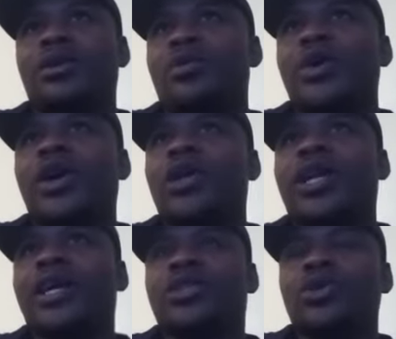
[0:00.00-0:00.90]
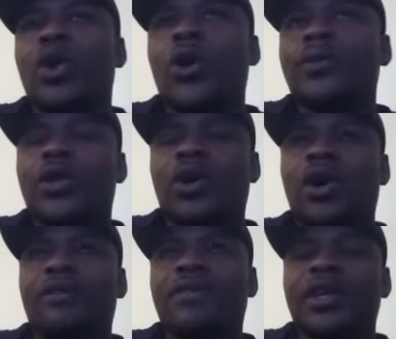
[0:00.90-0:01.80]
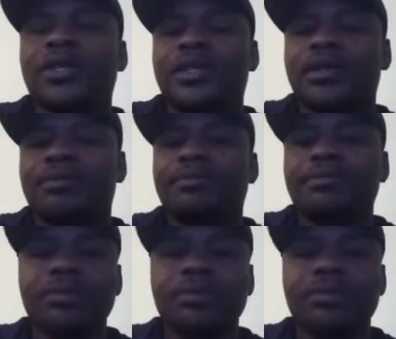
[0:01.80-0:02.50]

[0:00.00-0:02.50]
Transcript: we only got two hopes on offense.